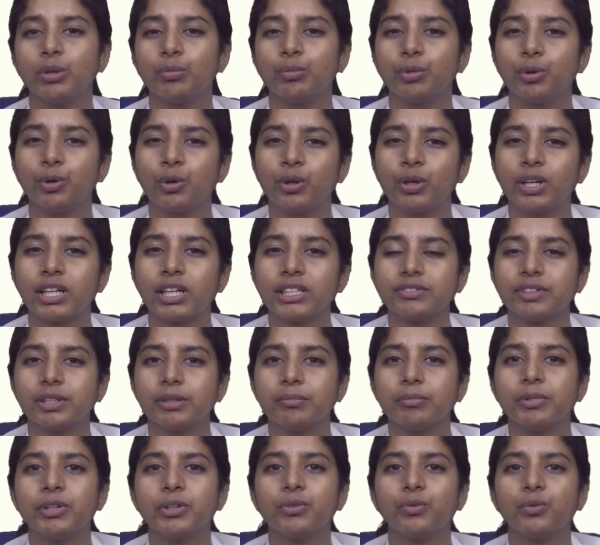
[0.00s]
the bone loss
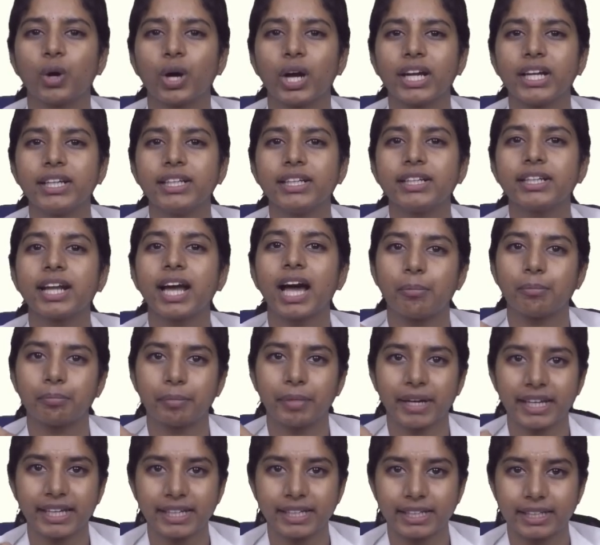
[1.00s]
will be wider
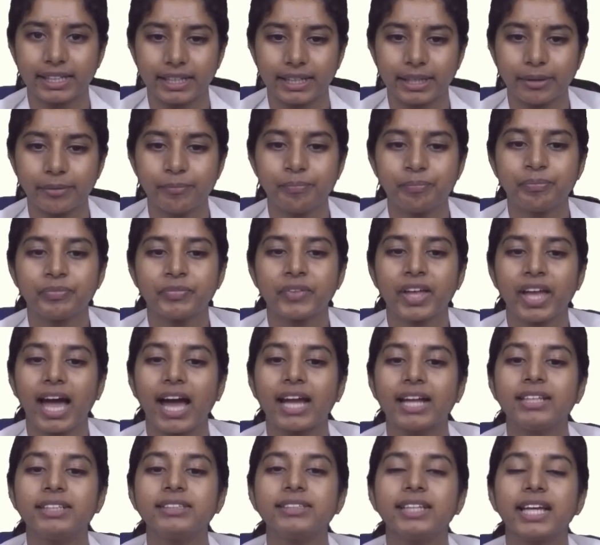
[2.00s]
apically
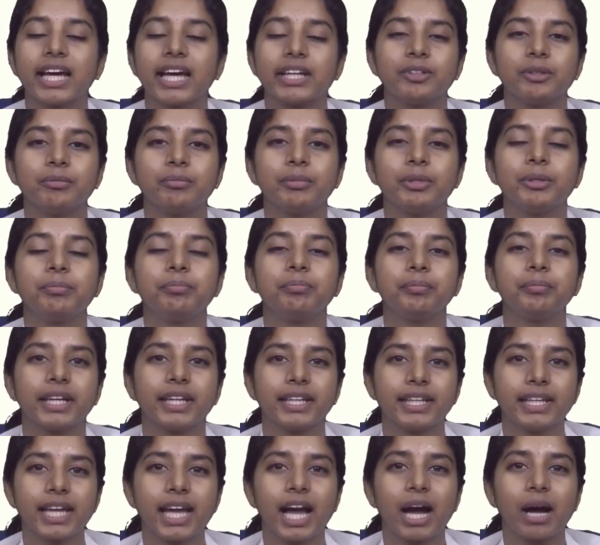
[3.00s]
and there will be
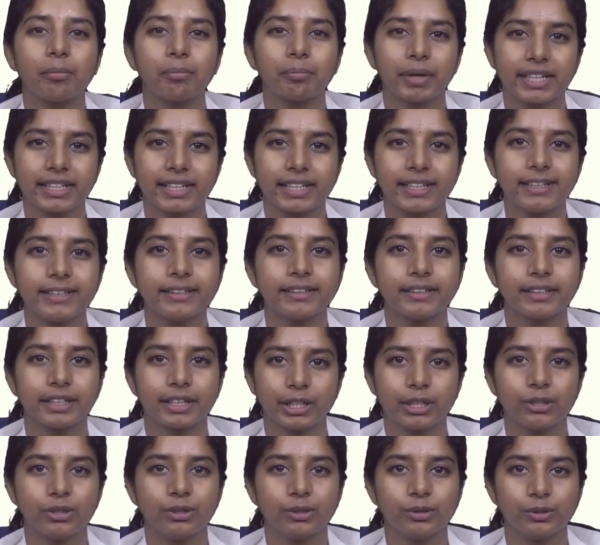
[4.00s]
periapical
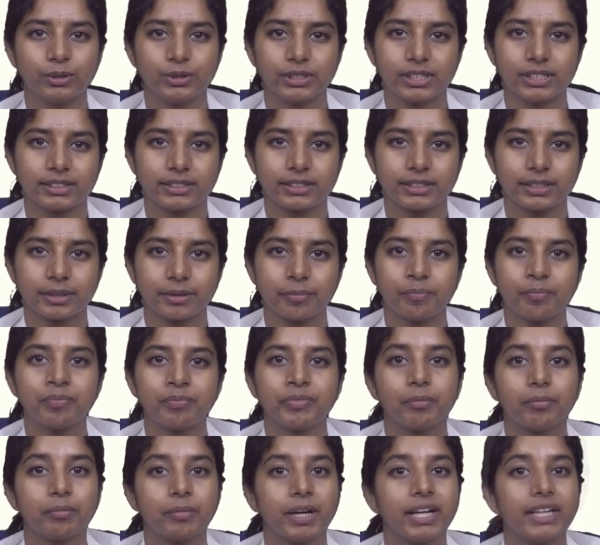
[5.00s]
radiolucency.
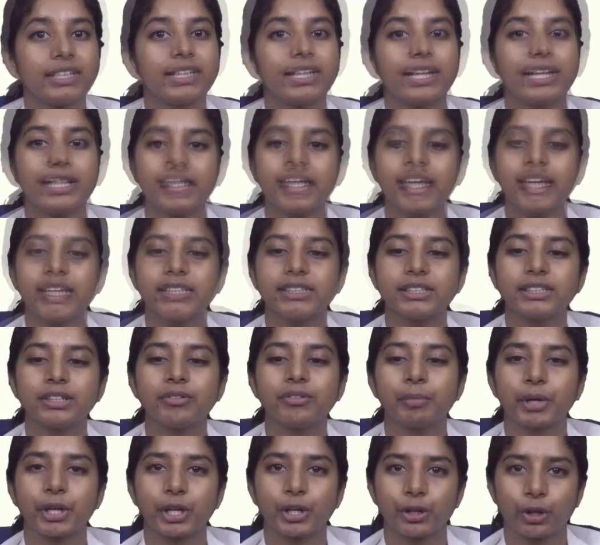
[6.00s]
But in case
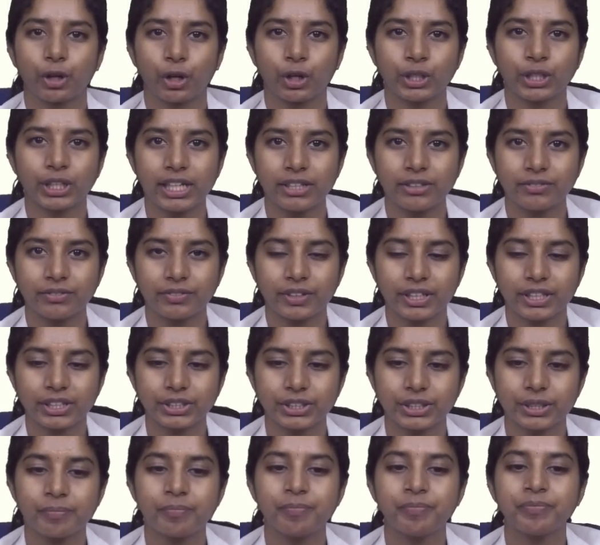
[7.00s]
of a periodontal
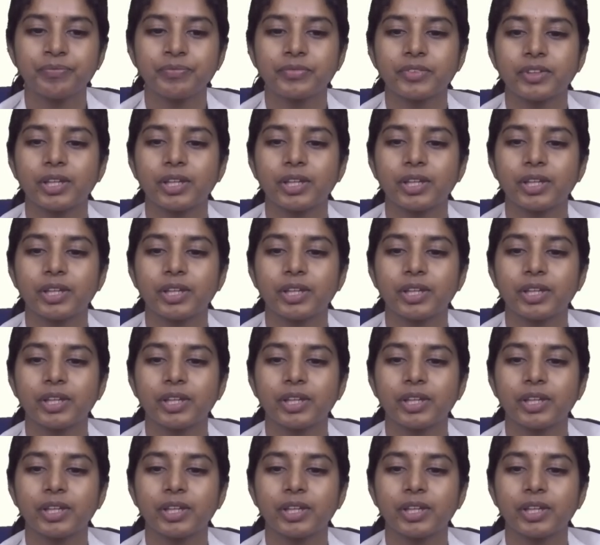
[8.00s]
infection,